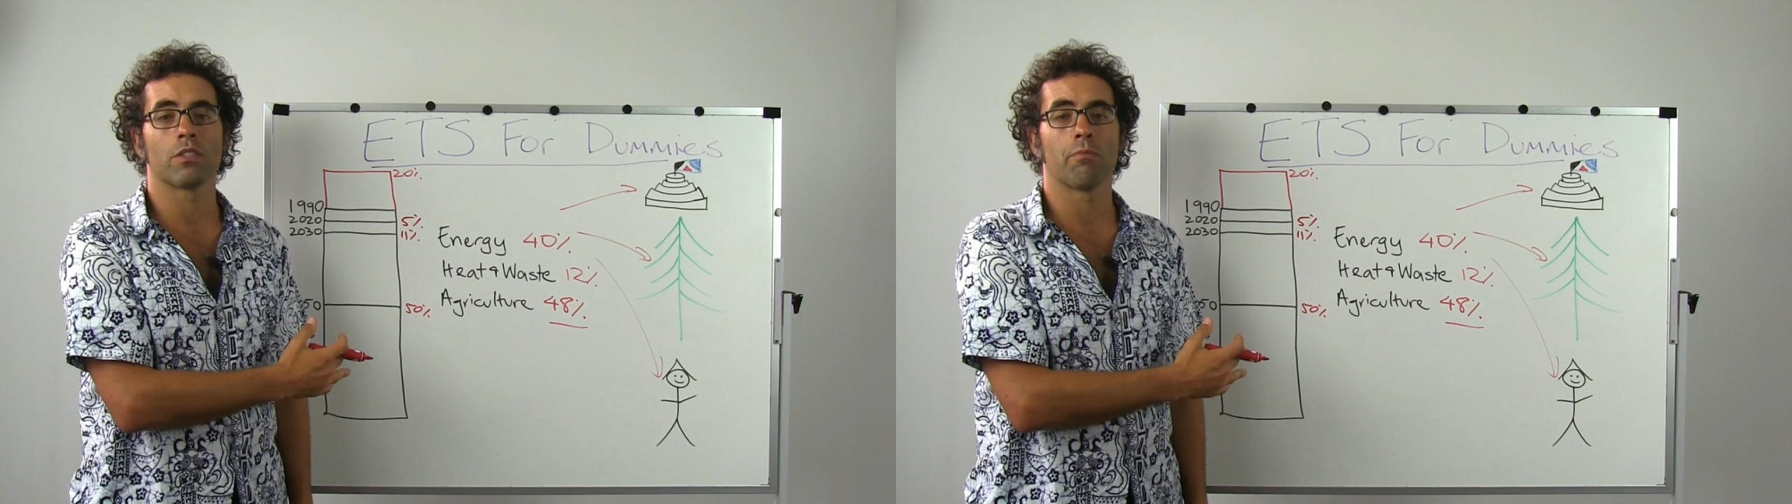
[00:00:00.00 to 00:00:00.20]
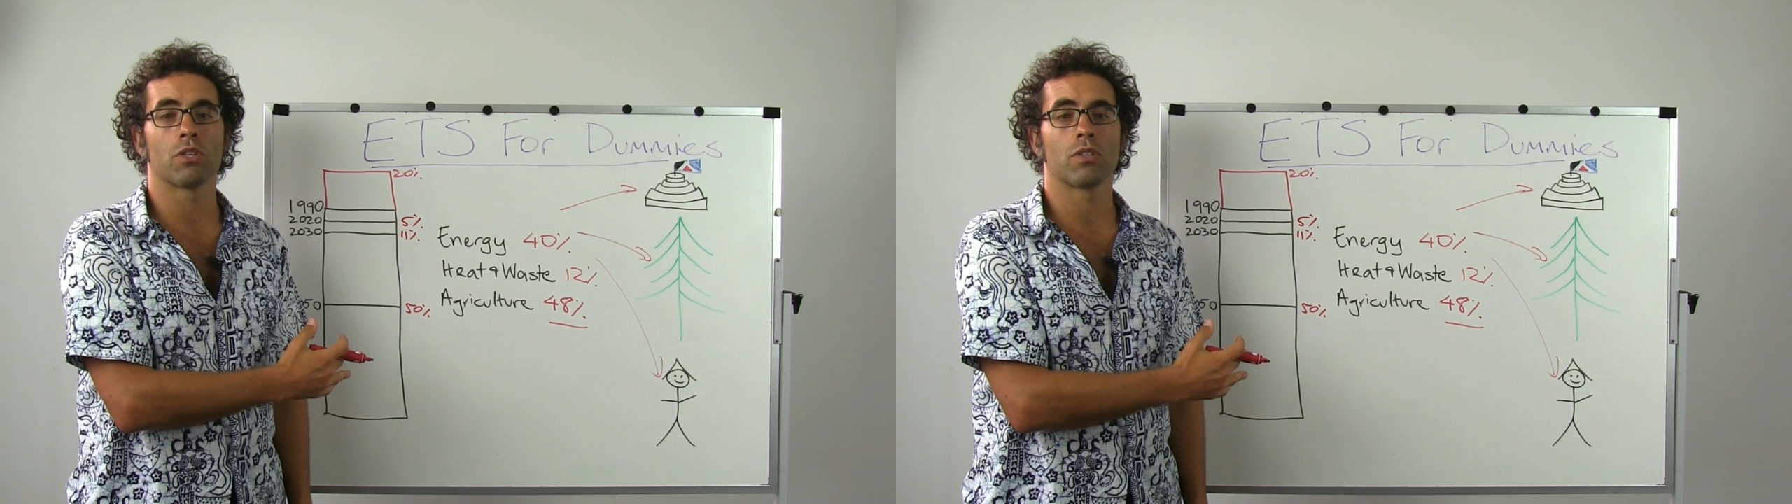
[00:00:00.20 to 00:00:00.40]

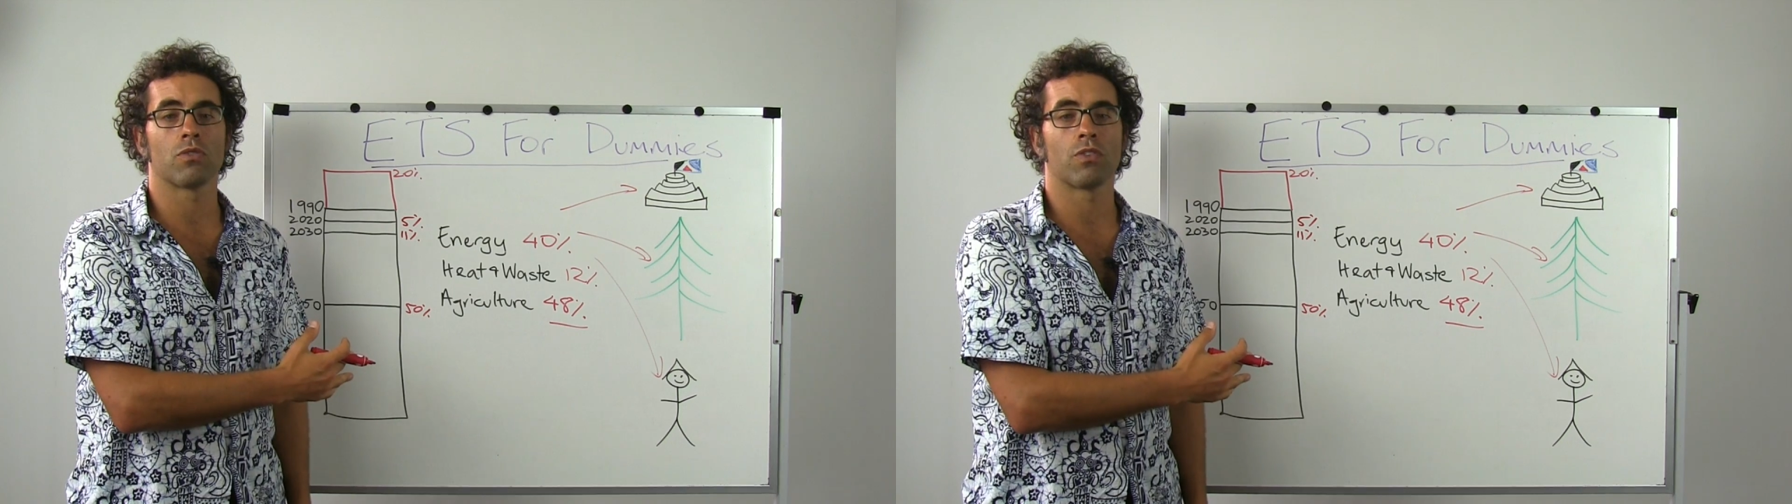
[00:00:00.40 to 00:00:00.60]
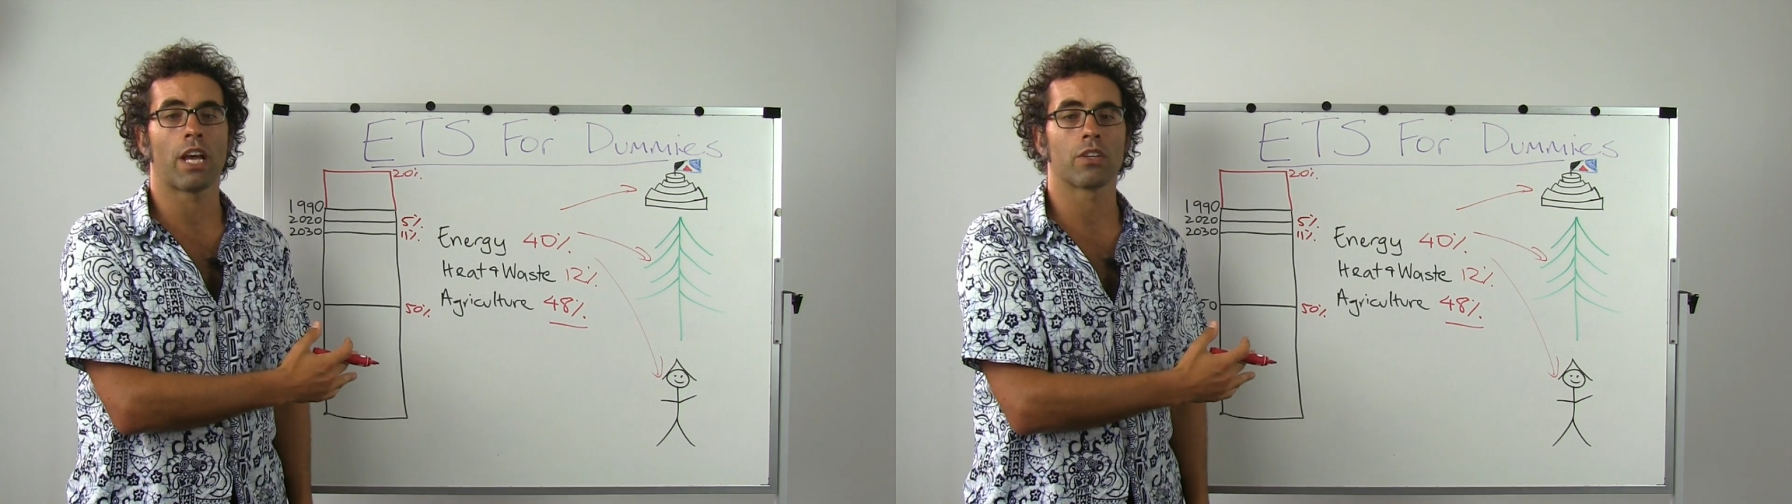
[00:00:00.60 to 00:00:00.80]

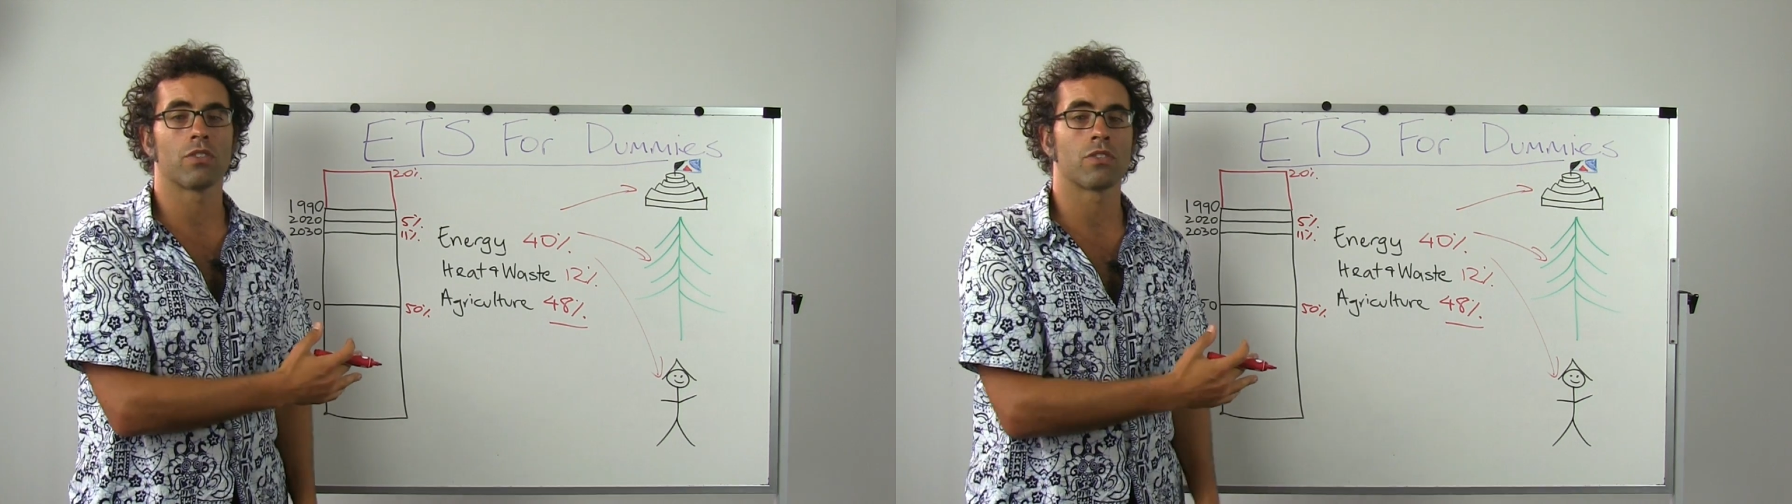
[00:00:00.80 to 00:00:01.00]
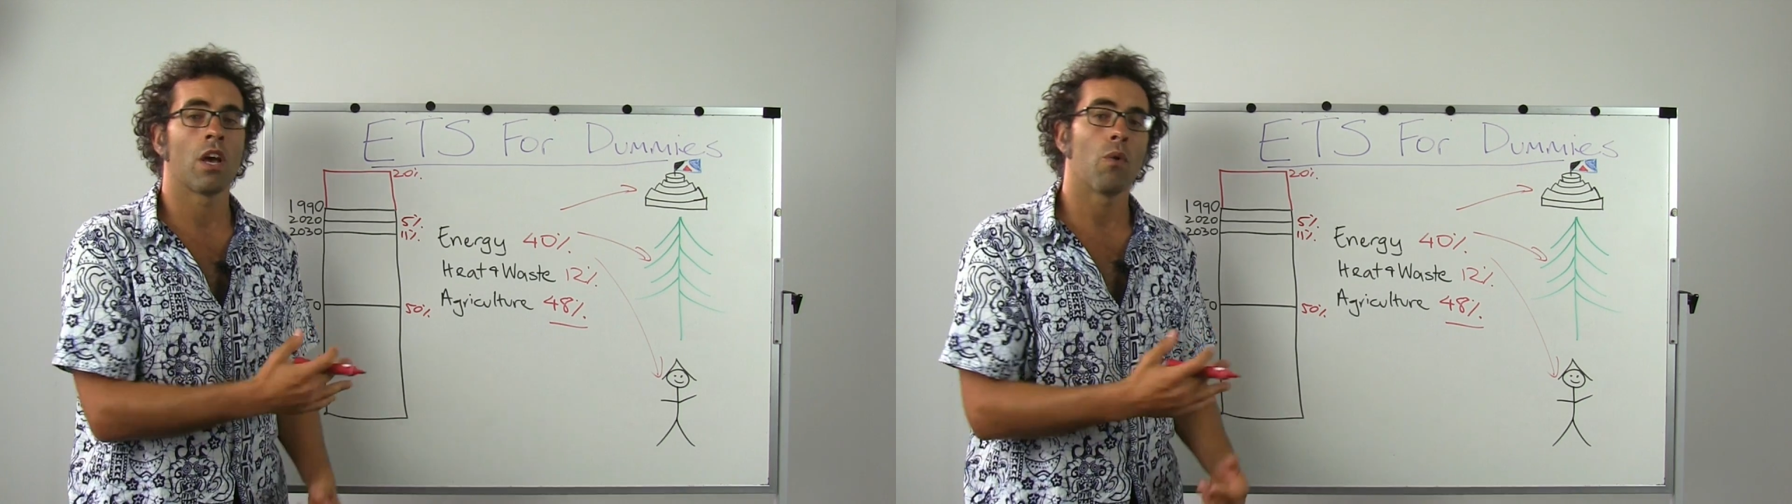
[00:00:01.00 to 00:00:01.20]
emissions
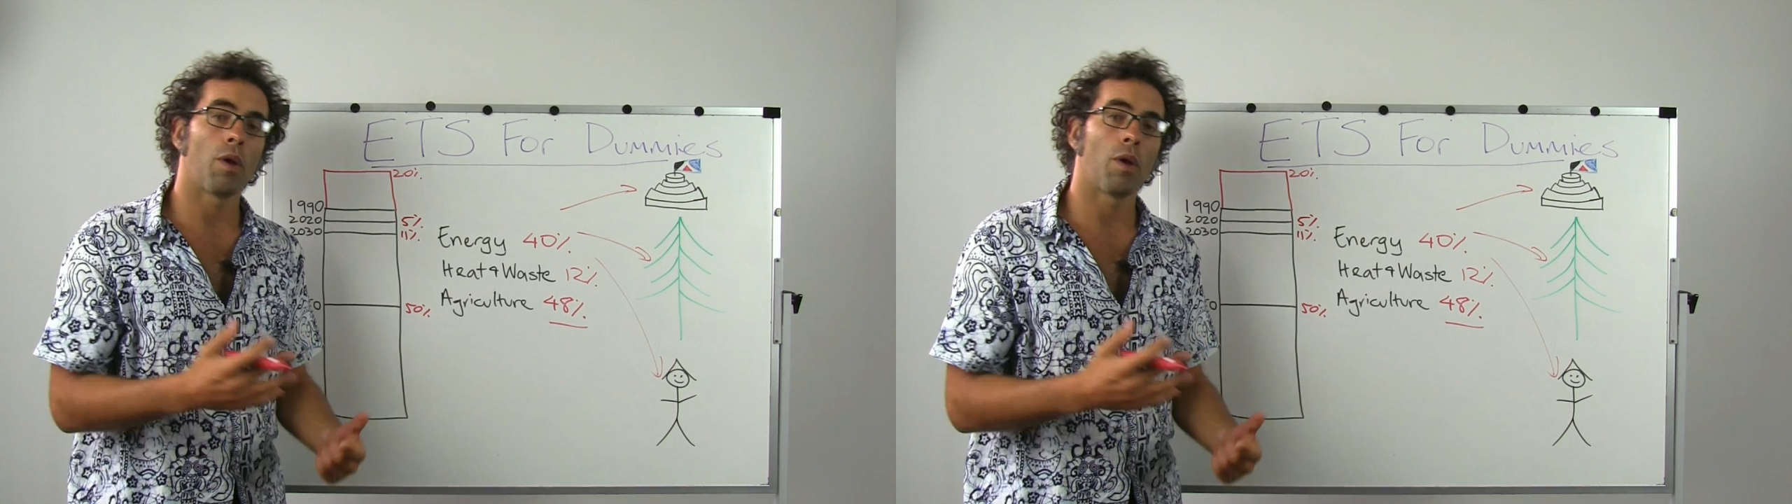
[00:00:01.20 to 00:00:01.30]
reductions,